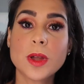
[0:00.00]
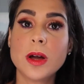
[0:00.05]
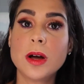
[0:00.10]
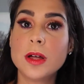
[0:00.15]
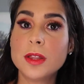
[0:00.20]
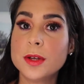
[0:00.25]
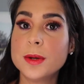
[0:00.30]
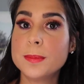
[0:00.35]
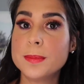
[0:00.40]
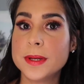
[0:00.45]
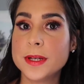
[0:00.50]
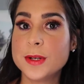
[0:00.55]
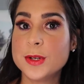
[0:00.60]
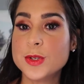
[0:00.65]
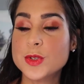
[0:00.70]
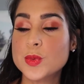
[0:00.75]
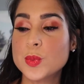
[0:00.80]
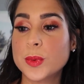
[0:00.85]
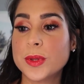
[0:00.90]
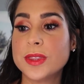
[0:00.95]
other
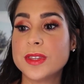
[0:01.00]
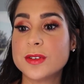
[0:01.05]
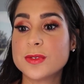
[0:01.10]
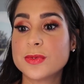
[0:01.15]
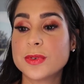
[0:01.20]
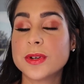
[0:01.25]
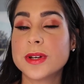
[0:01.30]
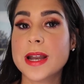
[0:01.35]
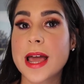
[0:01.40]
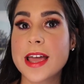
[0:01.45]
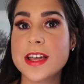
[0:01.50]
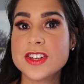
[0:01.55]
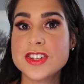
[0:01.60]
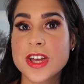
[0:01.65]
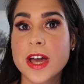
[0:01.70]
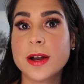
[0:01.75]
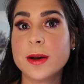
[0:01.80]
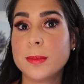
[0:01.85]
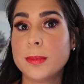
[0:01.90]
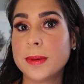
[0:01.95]
videos with different
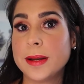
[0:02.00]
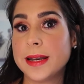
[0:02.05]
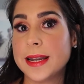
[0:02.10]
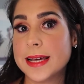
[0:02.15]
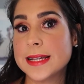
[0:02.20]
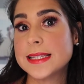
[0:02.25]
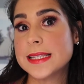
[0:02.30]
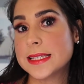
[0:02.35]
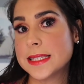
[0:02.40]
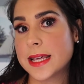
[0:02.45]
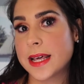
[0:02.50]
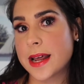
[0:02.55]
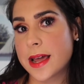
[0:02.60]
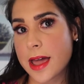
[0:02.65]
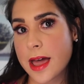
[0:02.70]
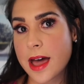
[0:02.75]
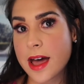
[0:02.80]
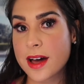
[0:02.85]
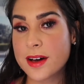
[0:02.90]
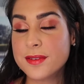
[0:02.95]
eyeshadow palettes that i
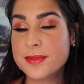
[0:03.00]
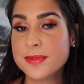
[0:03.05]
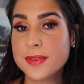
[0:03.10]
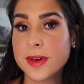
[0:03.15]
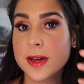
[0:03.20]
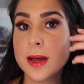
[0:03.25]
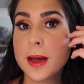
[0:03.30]
have